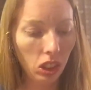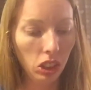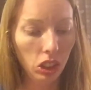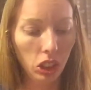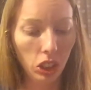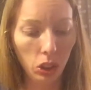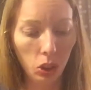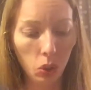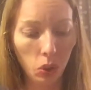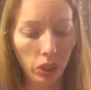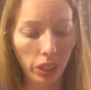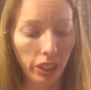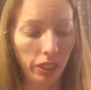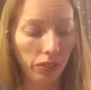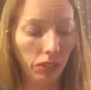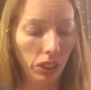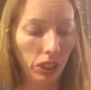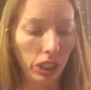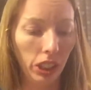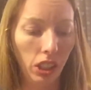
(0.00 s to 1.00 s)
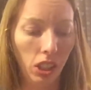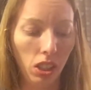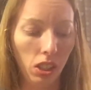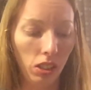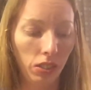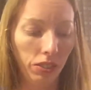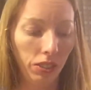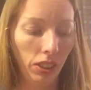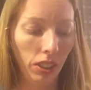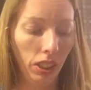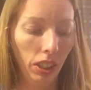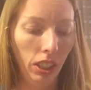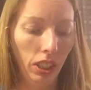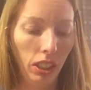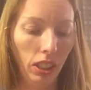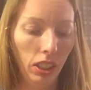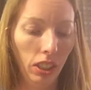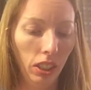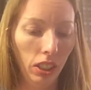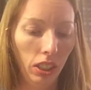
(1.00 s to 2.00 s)
So 20% off,
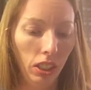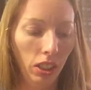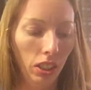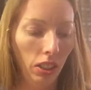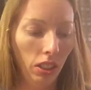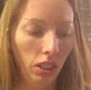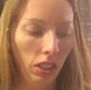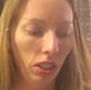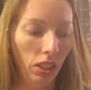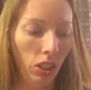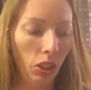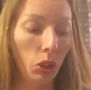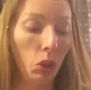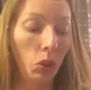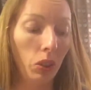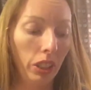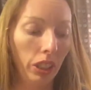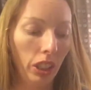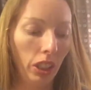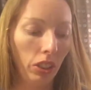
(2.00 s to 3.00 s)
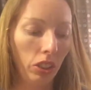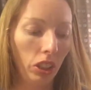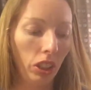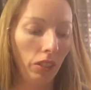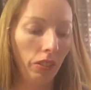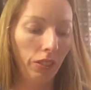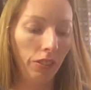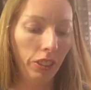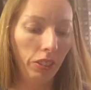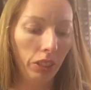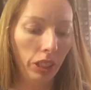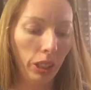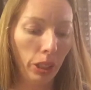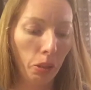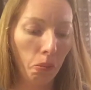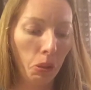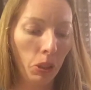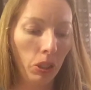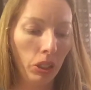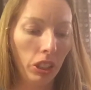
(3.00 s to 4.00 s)
or $20 off a
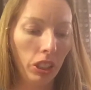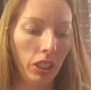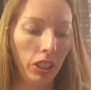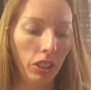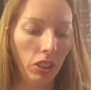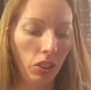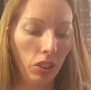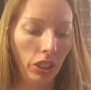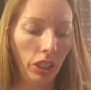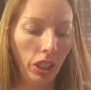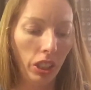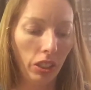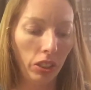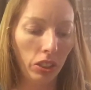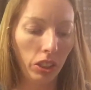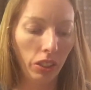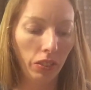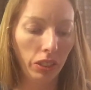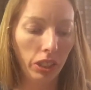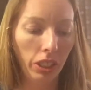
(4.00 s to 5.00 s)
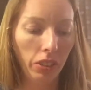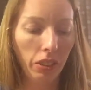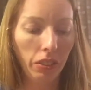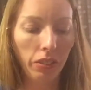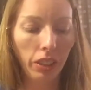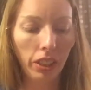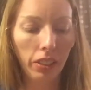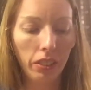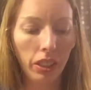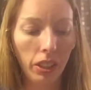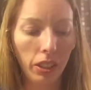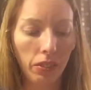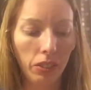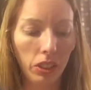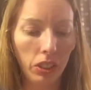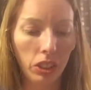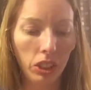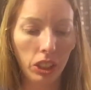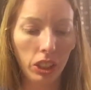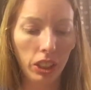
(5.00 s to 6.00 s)
$50 purchase, $30 off a $75
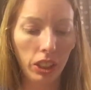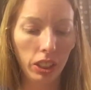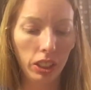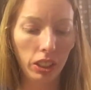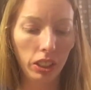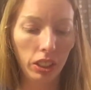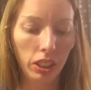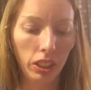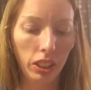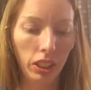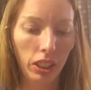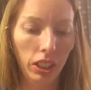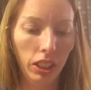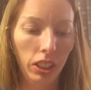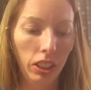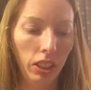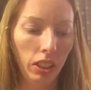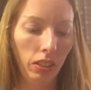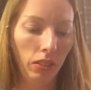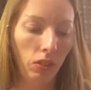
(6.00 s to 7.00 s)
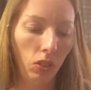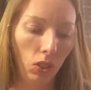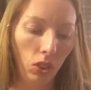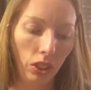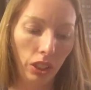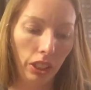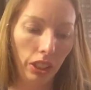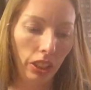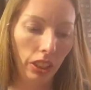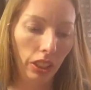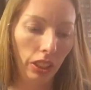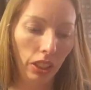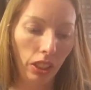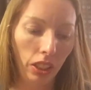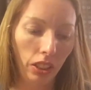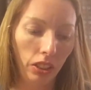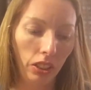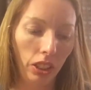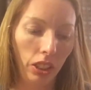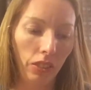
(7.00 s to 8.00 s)
purchase, $40
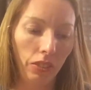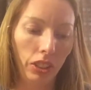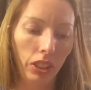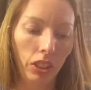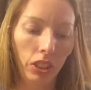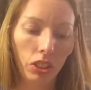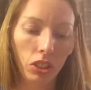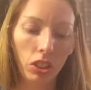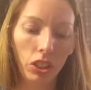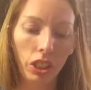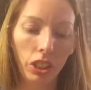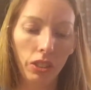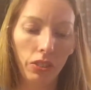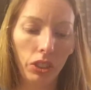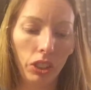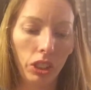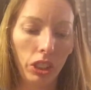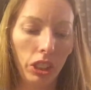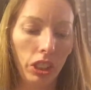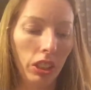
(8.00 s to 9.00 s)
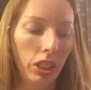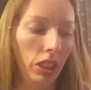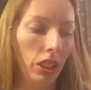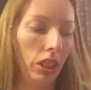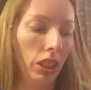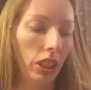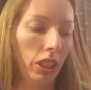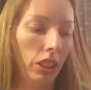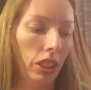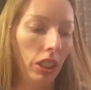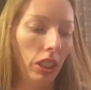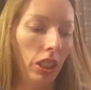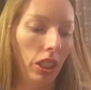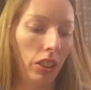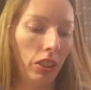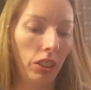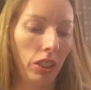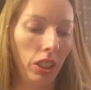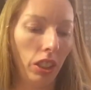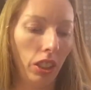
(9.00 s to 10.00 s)
off a $100 purchase and
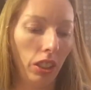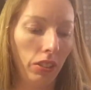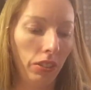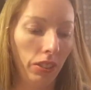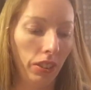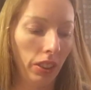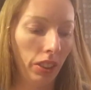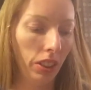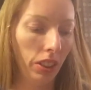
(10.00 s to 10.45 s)
$60 off